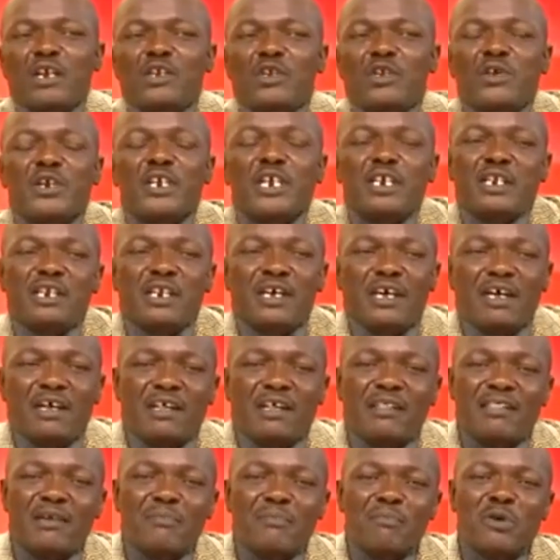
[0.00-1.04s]
uh, Doreen,
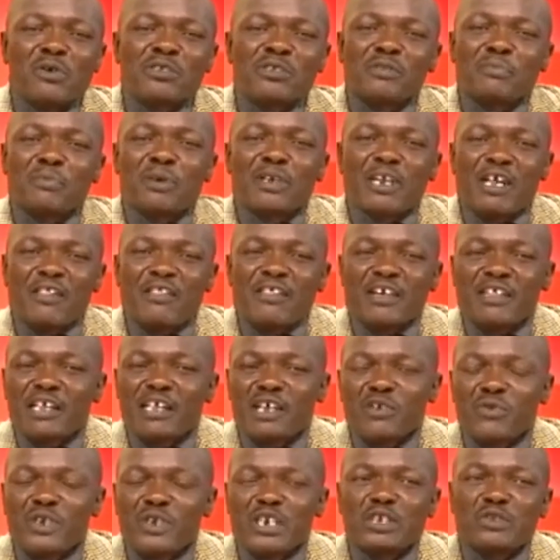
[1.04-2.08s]
uh, the most important thing
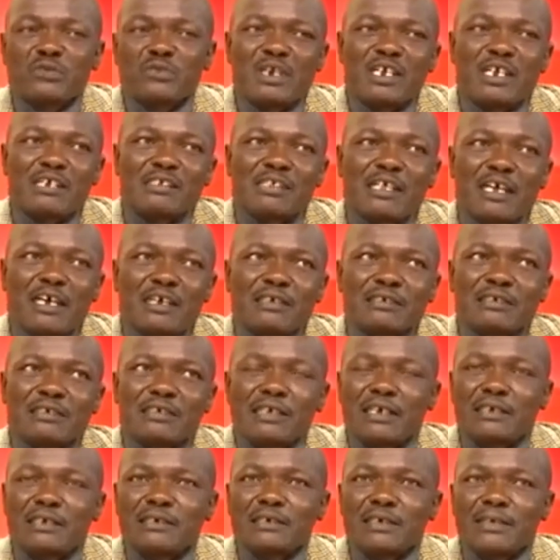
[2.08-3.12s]
that we need to understand
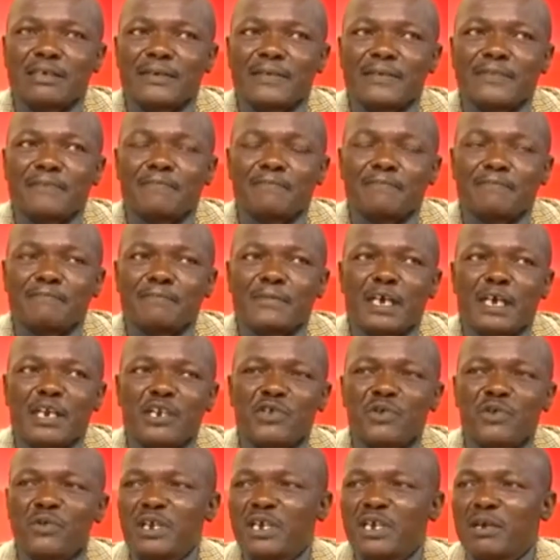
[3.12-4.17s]
is that um,
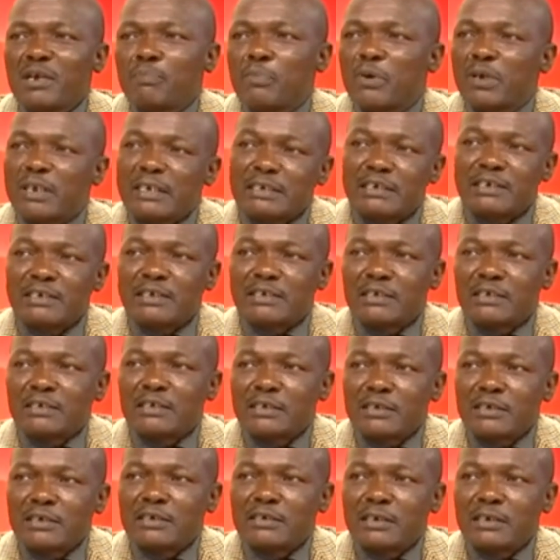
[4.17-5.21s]
during
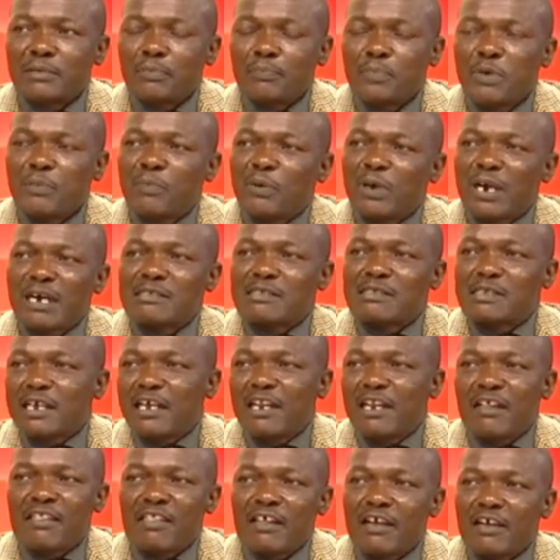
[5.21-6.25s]
politics, okay. people can say
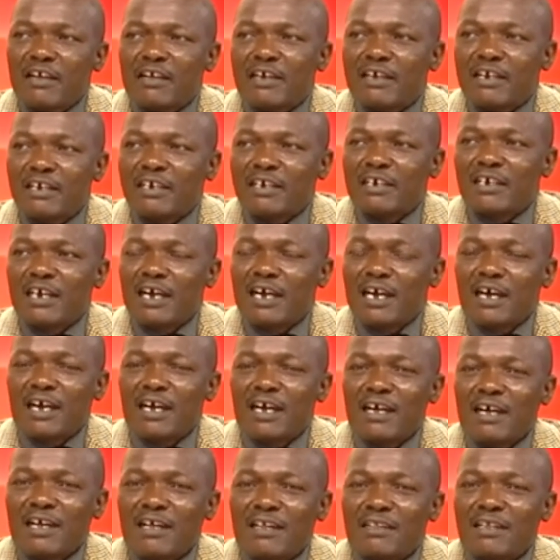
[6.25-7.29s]
anything.
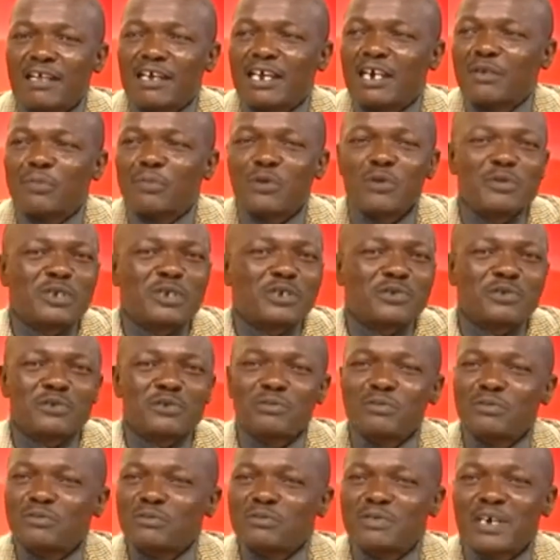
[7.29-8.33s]
Uh, they can promise
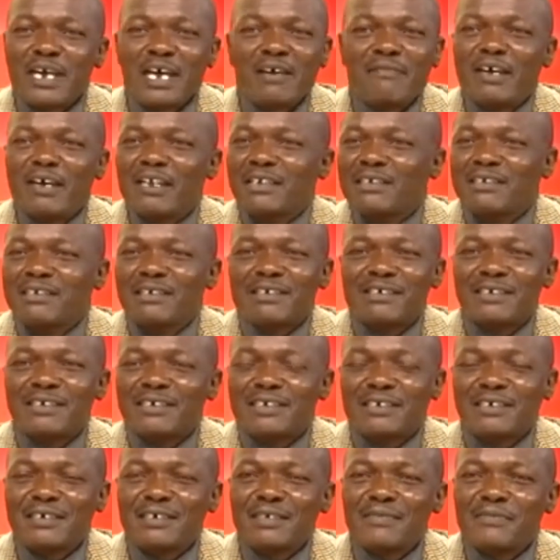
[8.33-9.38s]
you heaven,
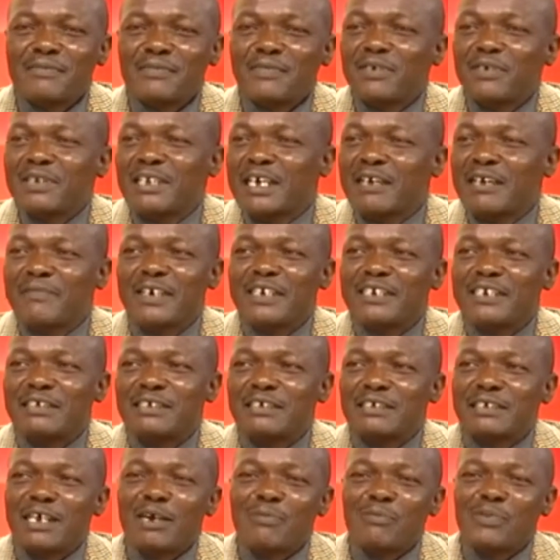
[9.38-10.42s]
if not heaven, it
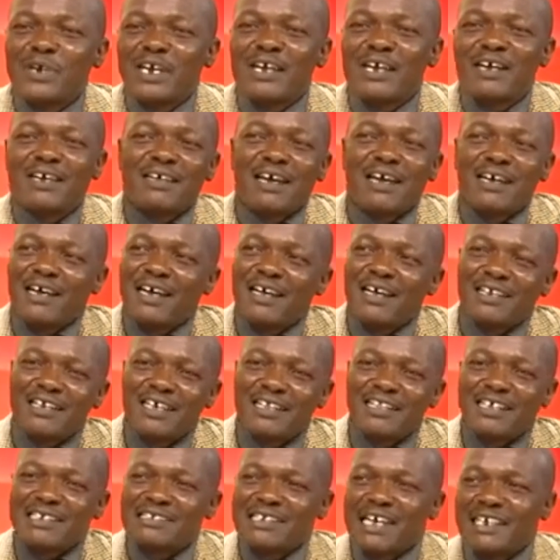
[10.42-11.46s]
is somewhere
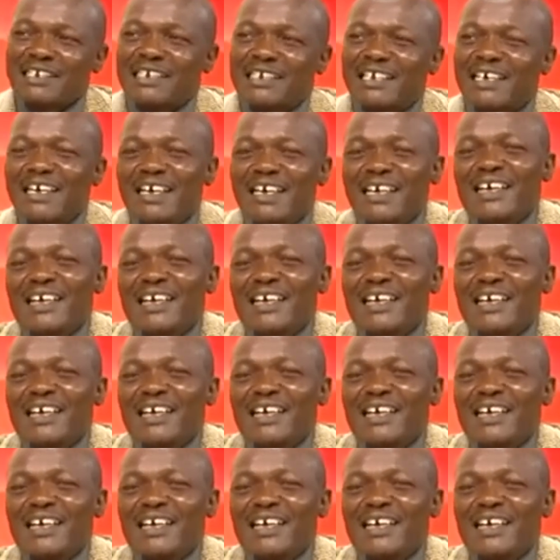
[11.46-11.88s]
under the sun.